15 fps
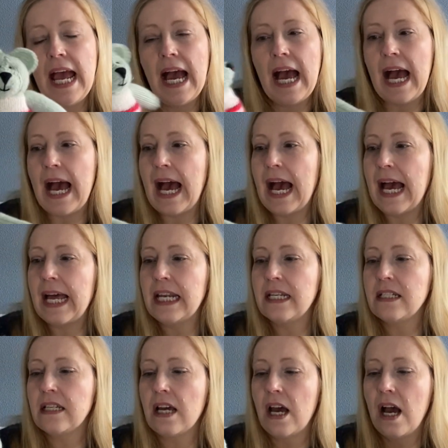
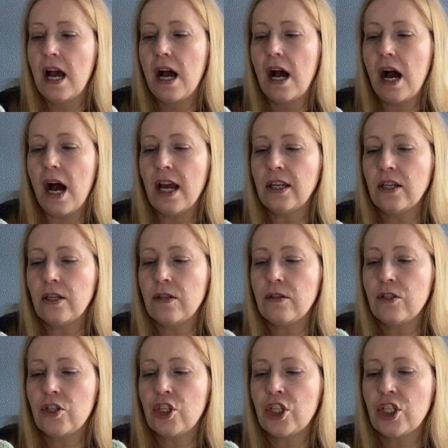And I
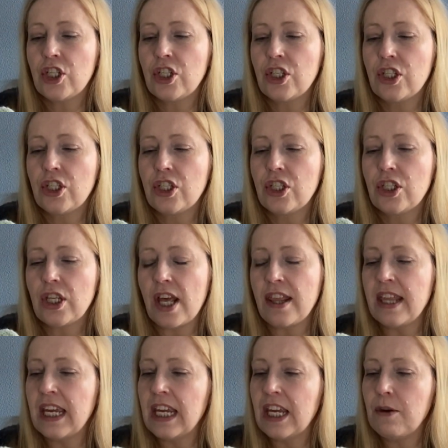use, I
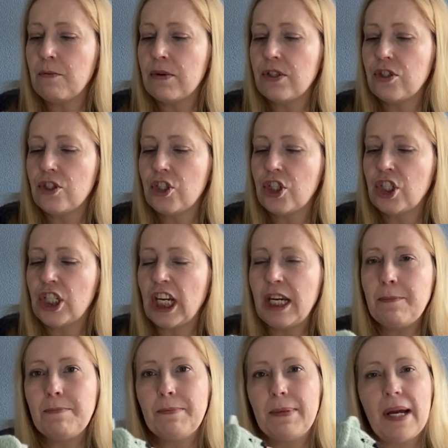think it was
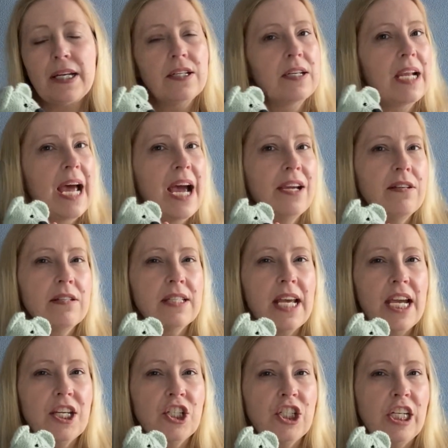sheep, I don't know how you say
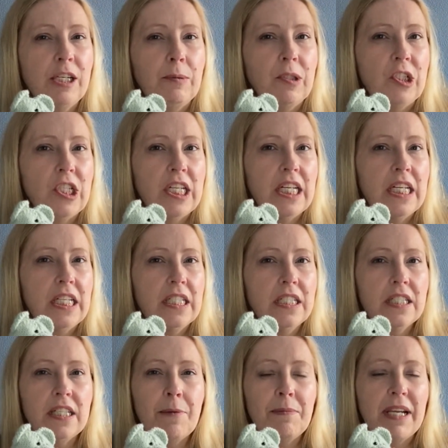it, sheep's geese,
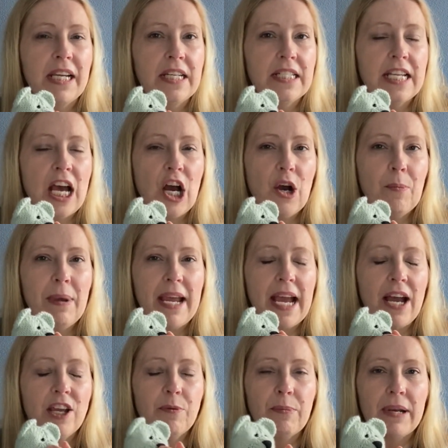somebody can tell me how
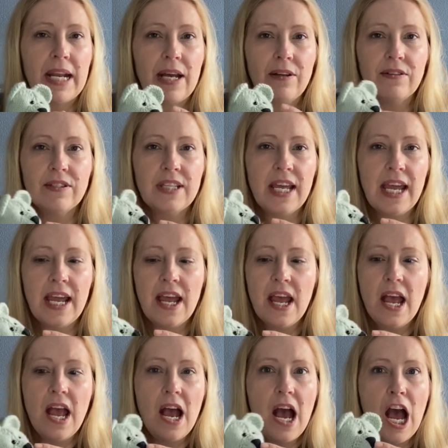you pronounce it.
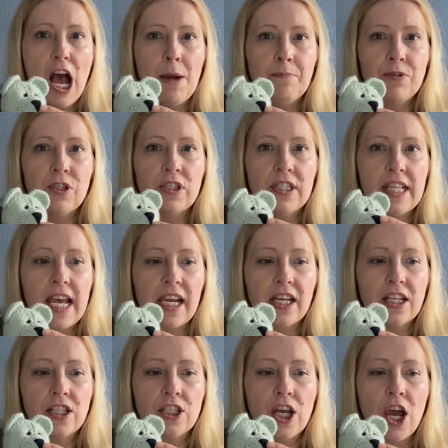Just their
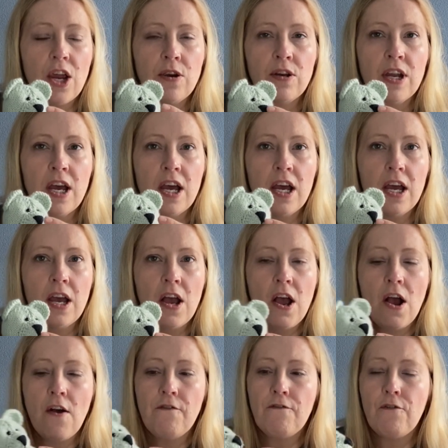katona
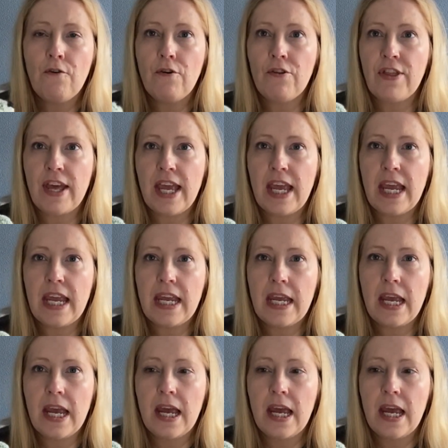for the